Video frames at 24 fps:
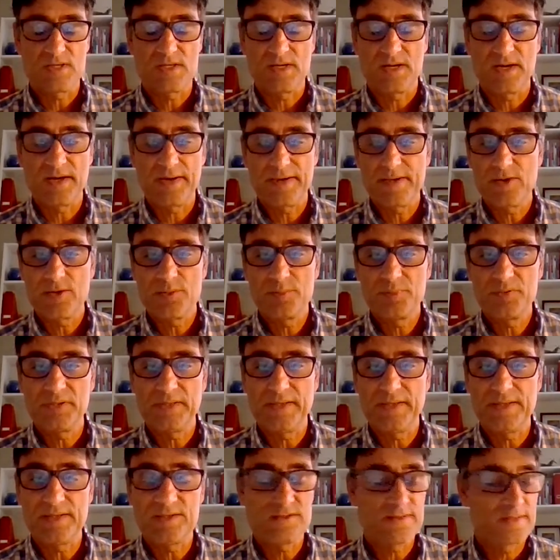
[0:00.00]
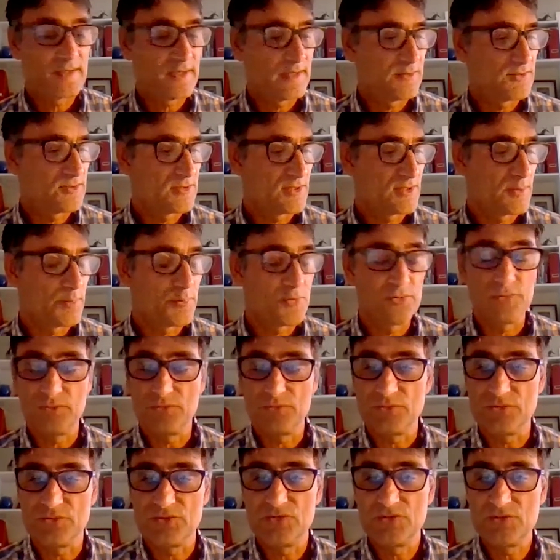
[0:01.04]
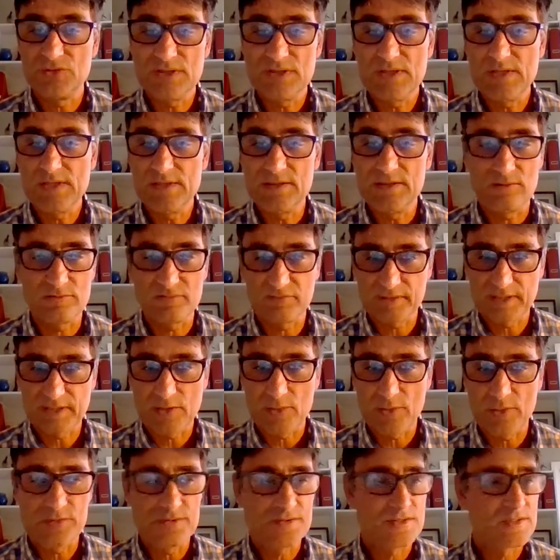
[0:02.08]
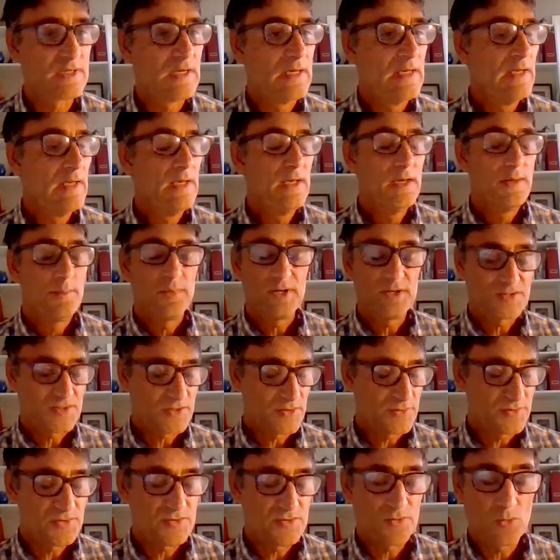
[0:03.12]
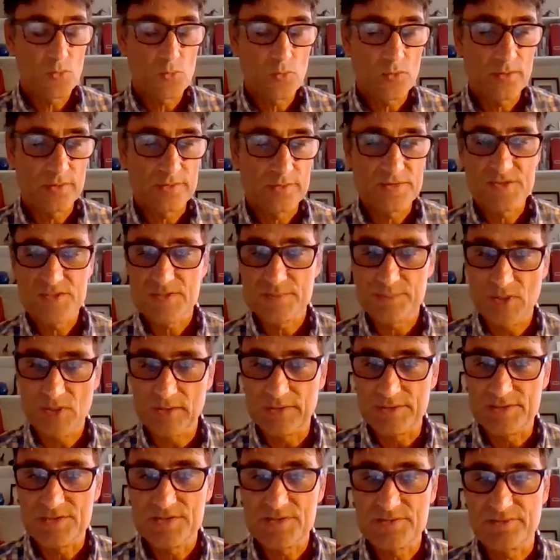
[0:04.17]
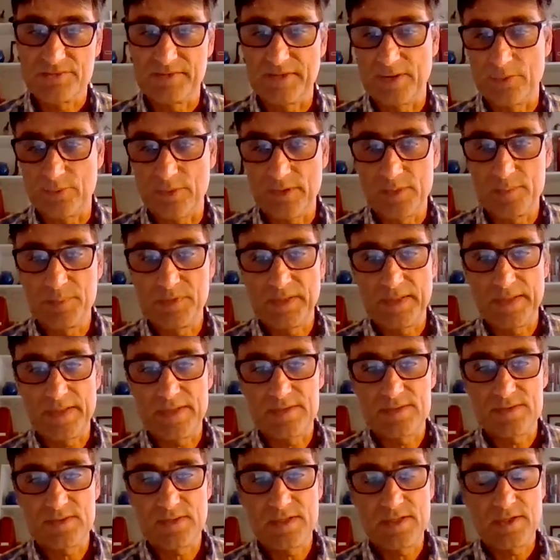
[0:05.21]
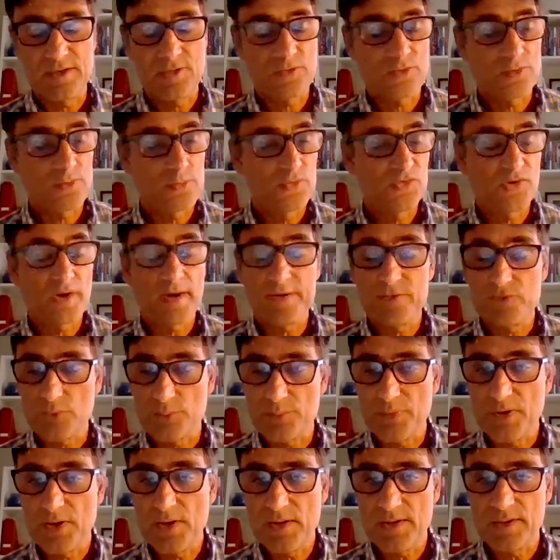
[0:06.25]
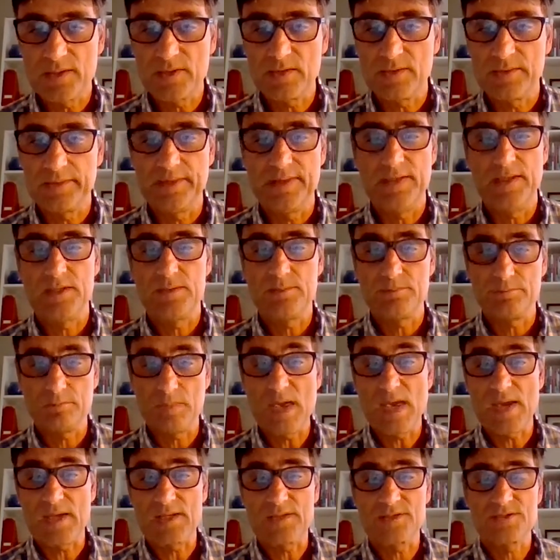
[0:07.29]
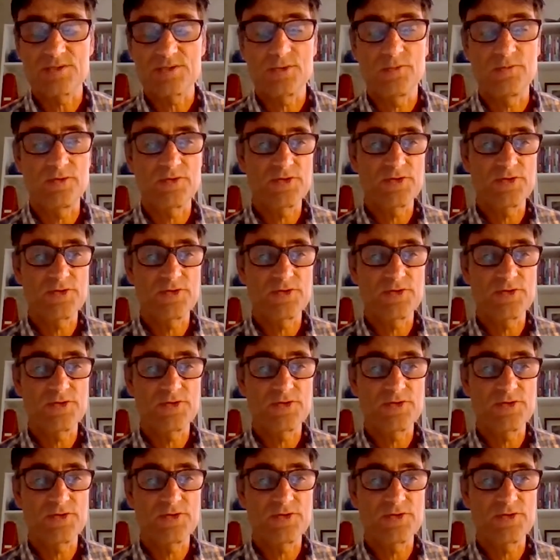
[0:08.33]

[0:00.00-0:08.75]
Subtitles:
a higher plant that produces seed and flowers, but it's also the world's smallest flowering plant, and it grows hydroponically in mats over